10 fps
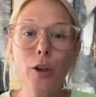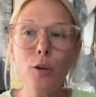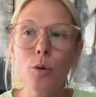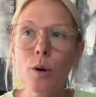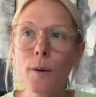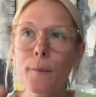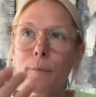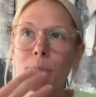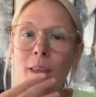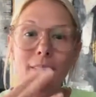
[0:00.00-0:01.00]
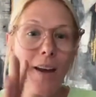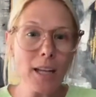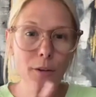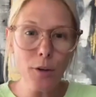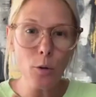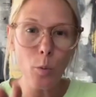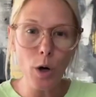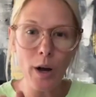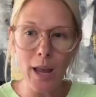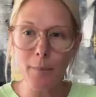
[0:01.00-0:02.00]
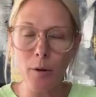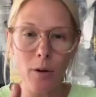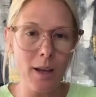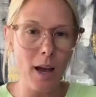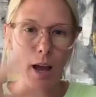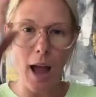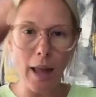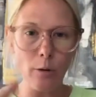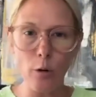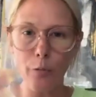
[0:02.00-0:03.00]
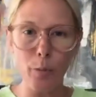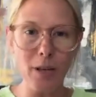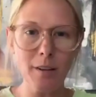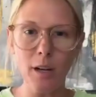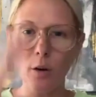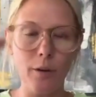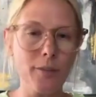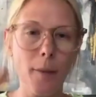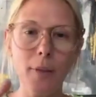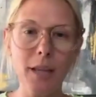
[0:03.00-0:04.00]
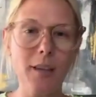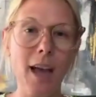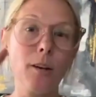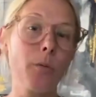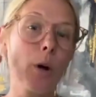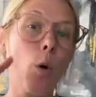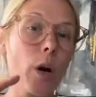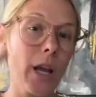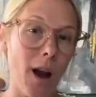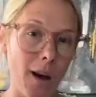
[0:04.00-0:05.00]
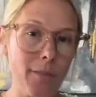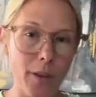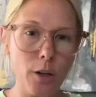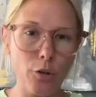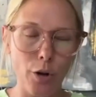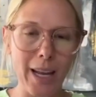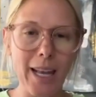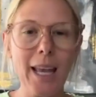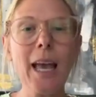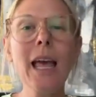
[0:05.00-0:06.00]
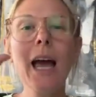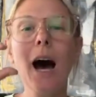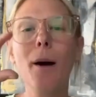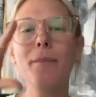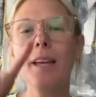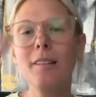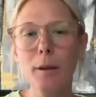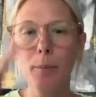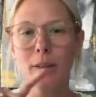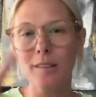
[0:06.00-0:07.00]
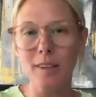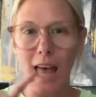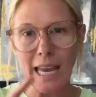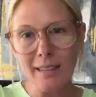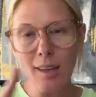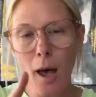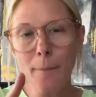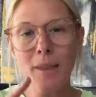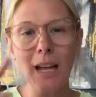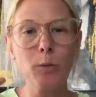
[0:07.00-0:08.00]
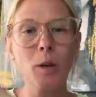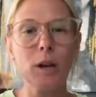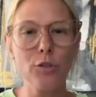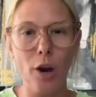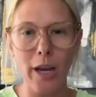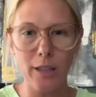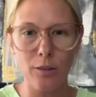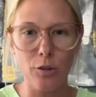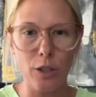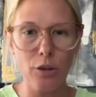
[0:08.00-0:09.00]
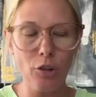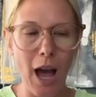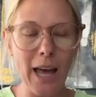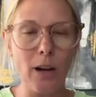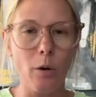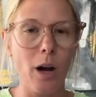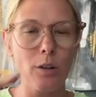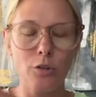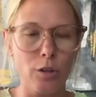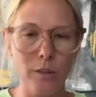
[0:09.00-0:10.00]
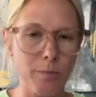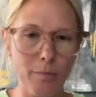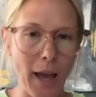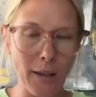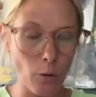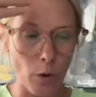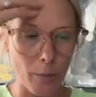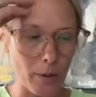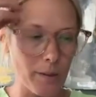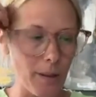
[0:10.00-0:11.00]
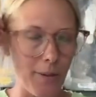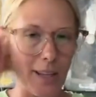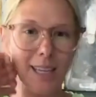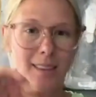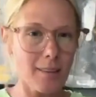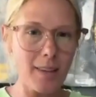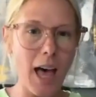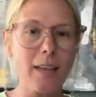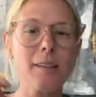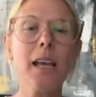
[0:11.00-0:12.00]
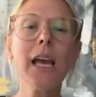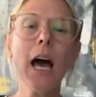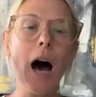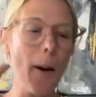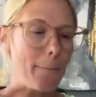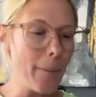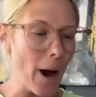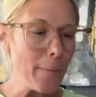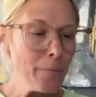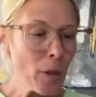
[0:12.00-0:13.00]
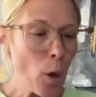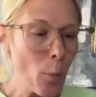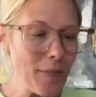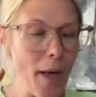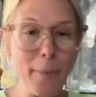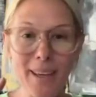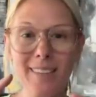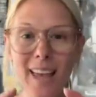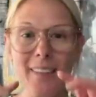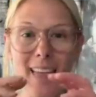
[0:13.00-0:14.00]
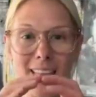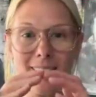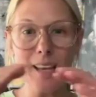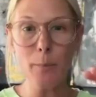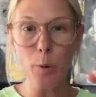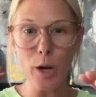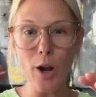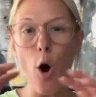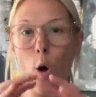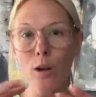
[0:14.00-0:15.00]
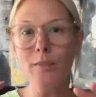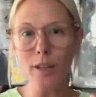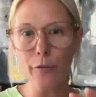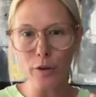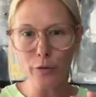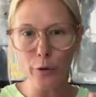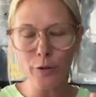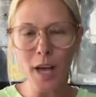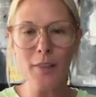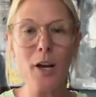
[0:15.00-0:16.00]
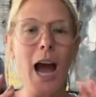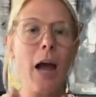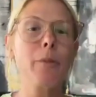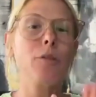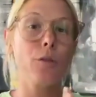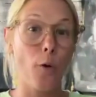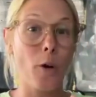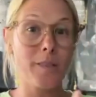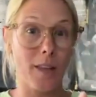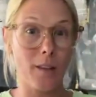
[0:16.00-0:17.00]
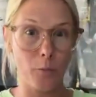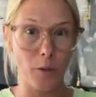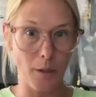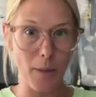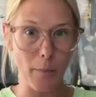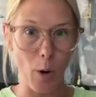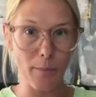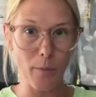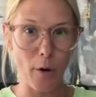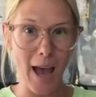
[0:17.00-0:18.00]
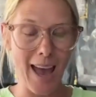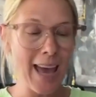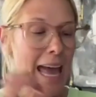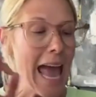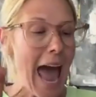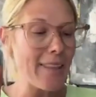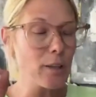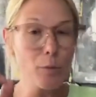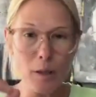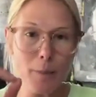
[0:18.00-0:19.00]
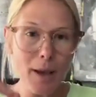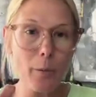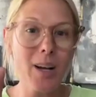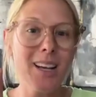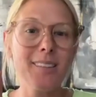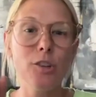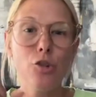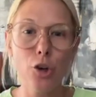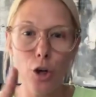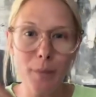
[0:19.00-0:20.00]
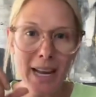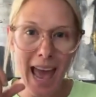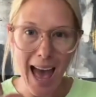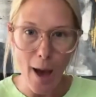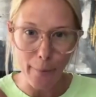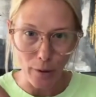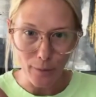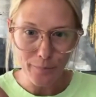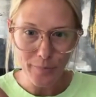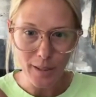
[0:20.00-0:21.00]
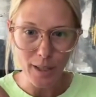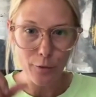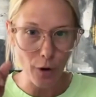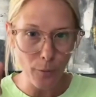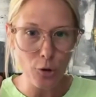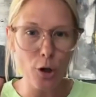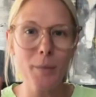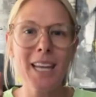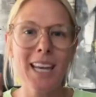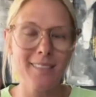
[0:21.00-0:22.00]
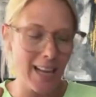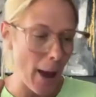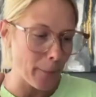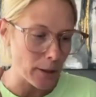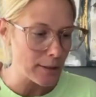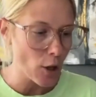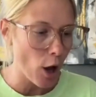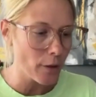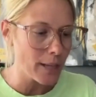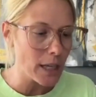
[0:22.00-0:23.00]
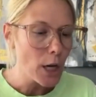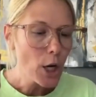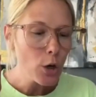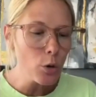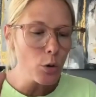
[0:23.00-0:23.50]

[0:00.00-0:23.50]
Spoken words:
if any of you were able, I don't know if Bree did it or if somebody had a recording of their training, they did put slides up. That's what I'll try and screenshot, or I'll just ask corporate to see if I can get the slides. But with that being said, they did put all of the different fruits on there. I was just focused on this really big one, okay? And this really big one is a German apple. It's from Germany. It's an apple. It's called the